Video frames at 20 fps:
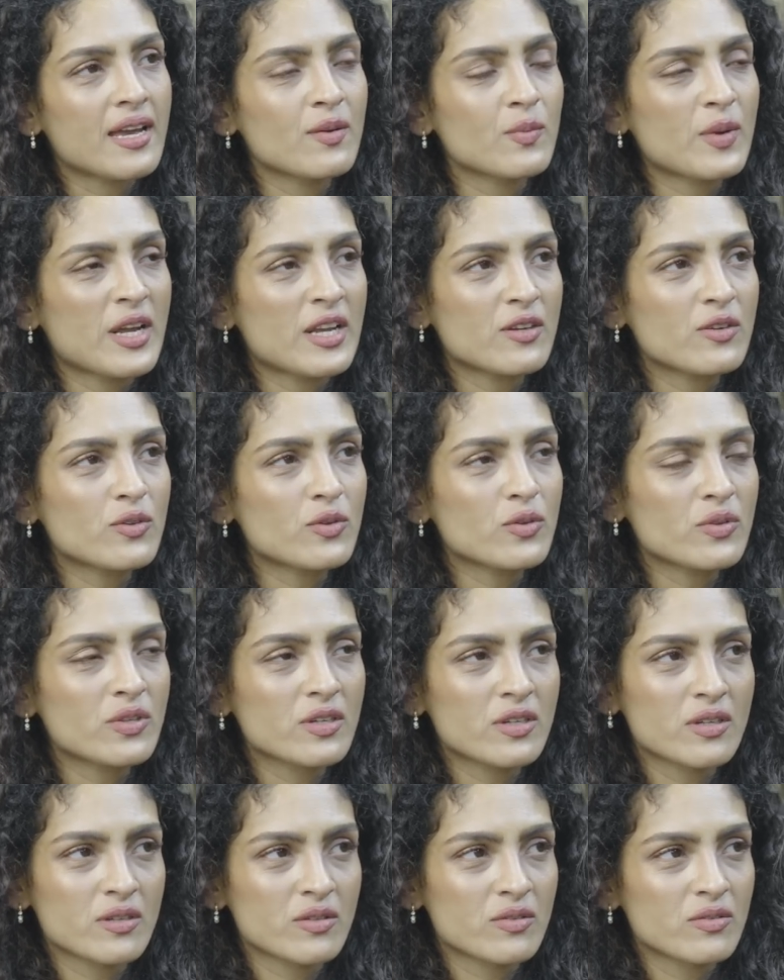went to
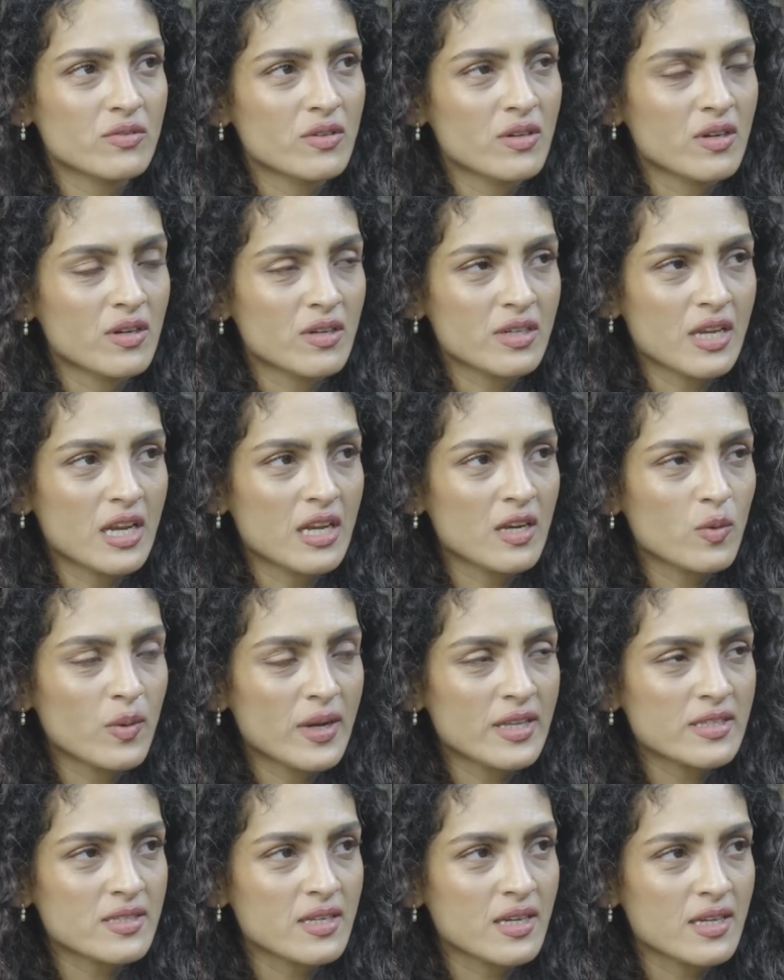the tailor
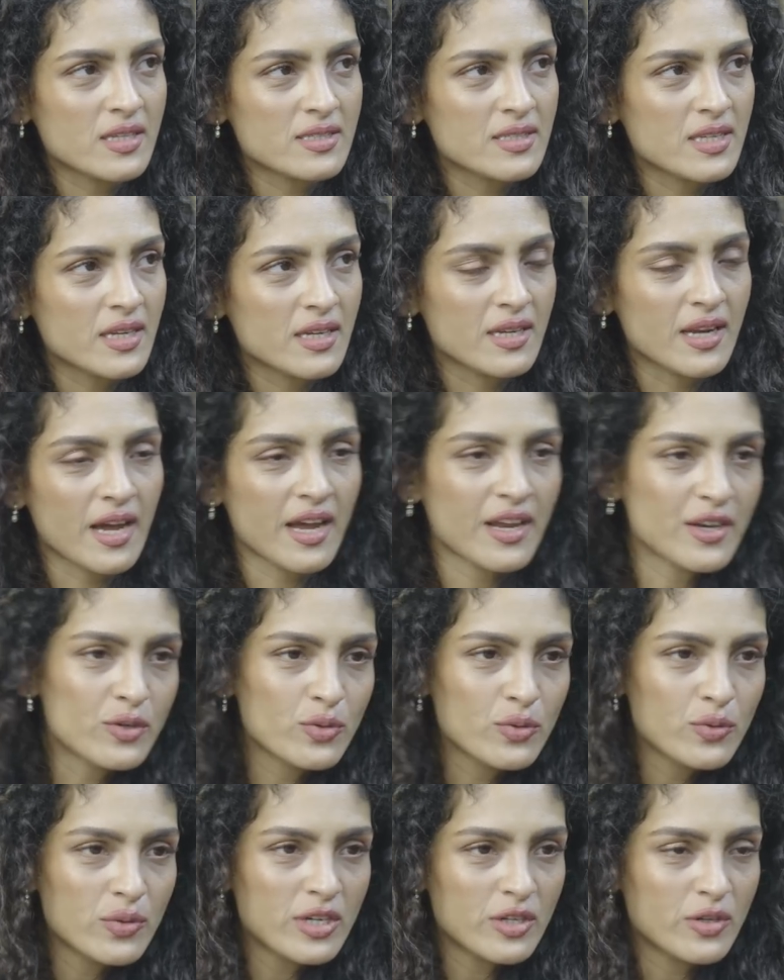once and I
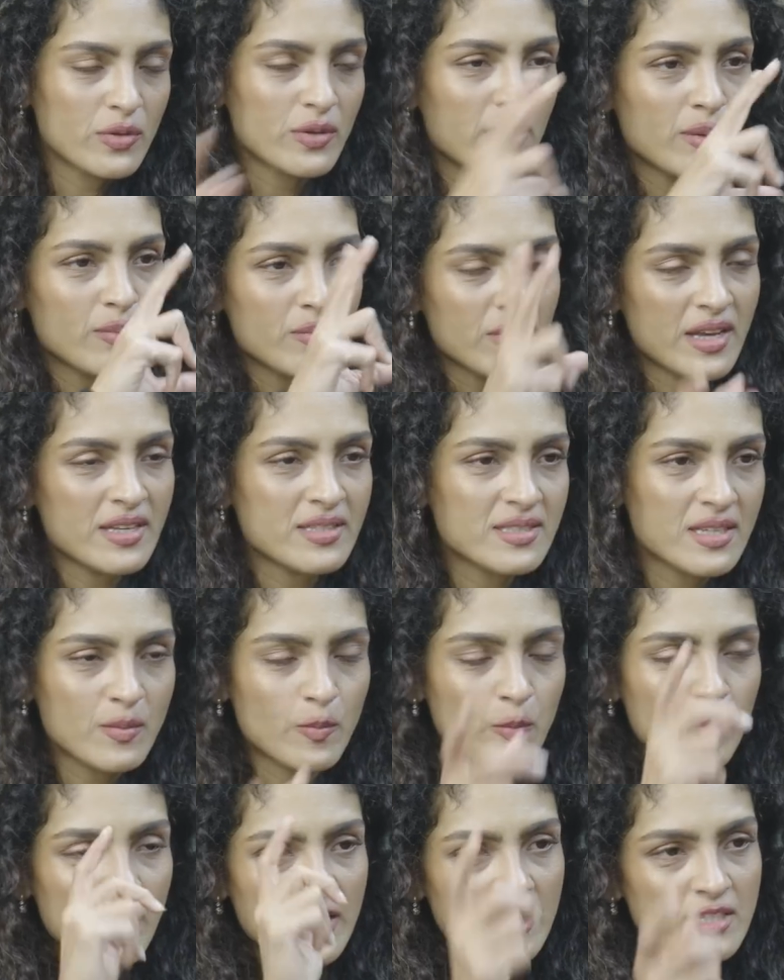drew it to him. I said,
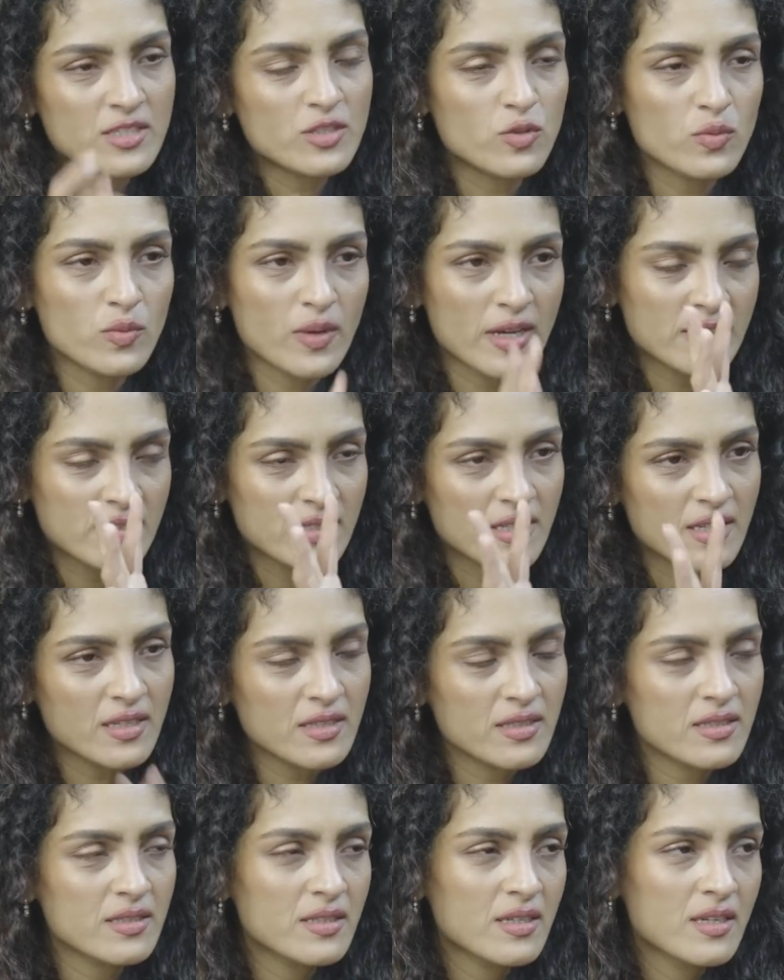please do one thing.
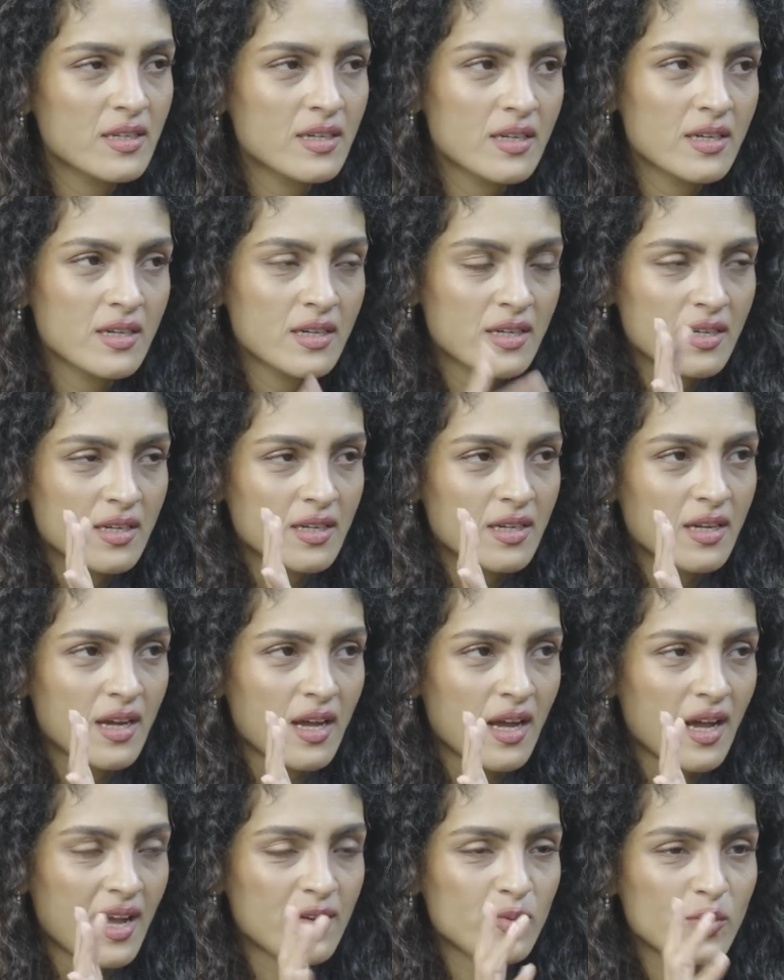
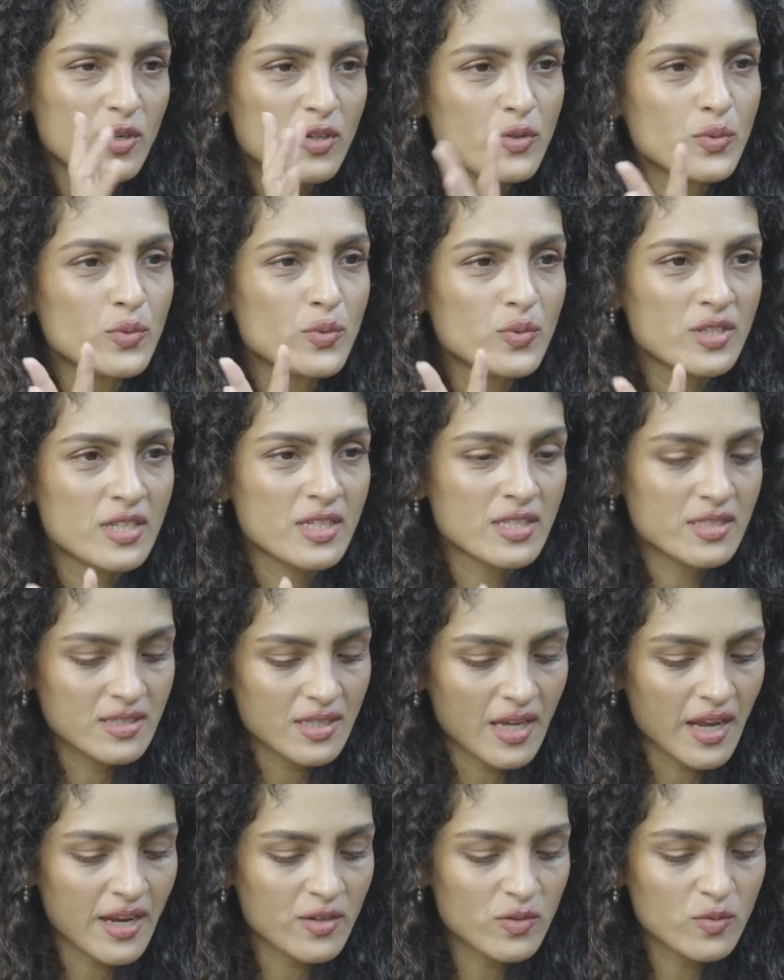I want two things.
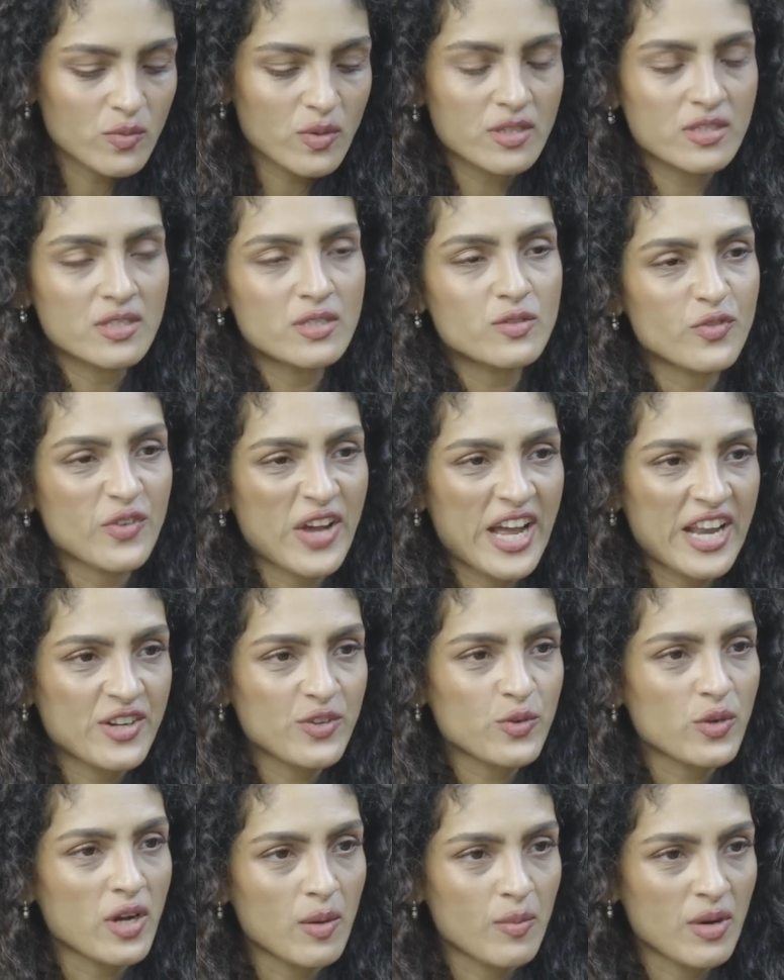I don't want this fan
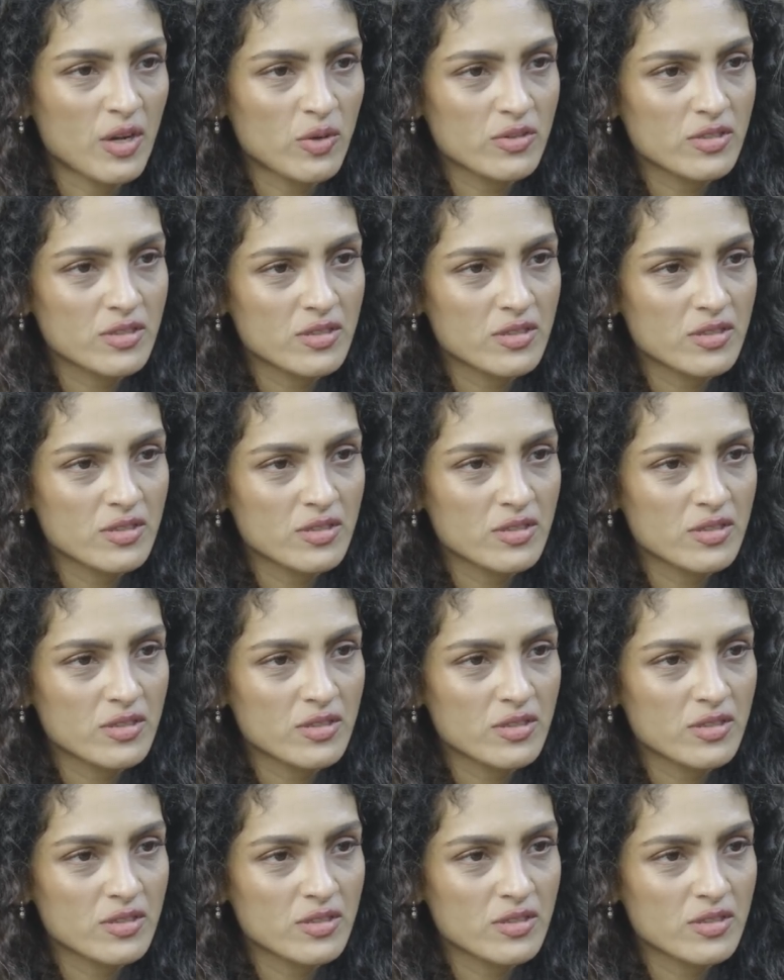to come out